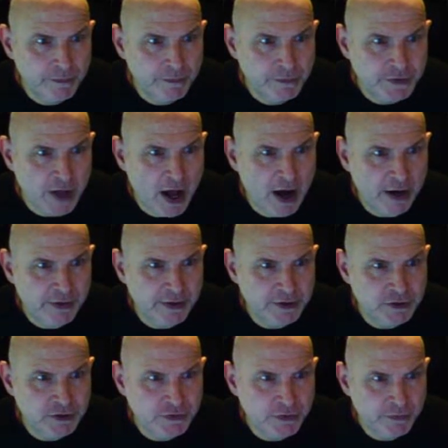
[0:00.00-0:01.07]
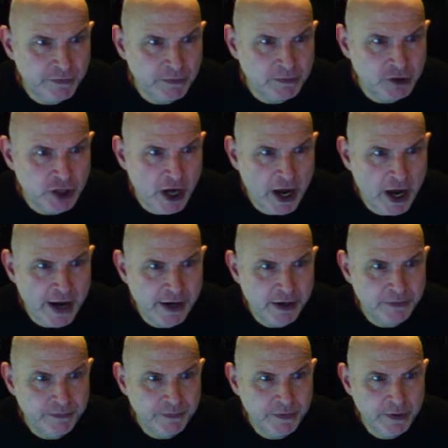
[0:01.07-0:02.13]
stock that's from
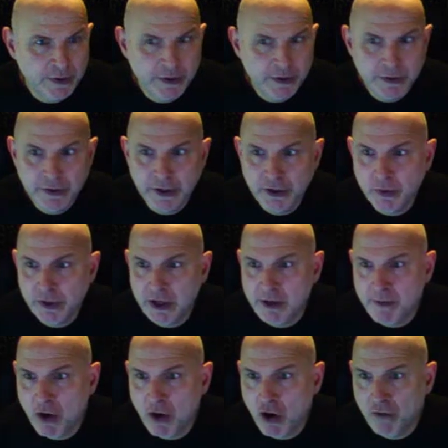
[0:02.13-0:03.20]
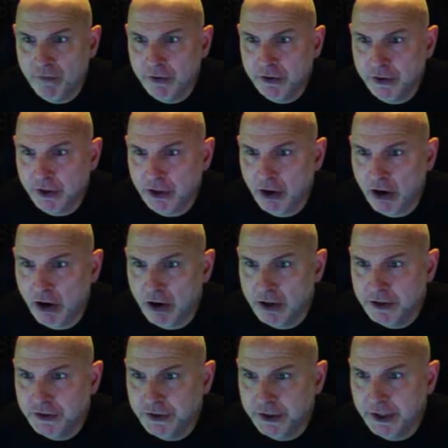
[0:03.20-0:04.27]
China, then you would come over to the
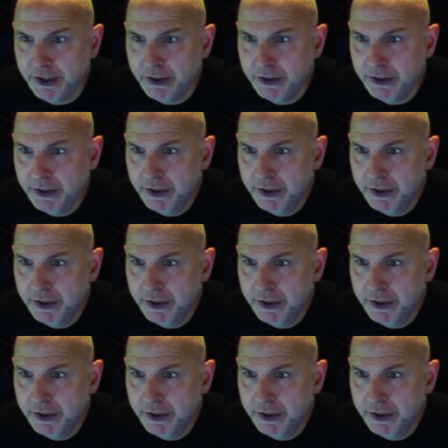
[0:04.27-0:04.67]
currency,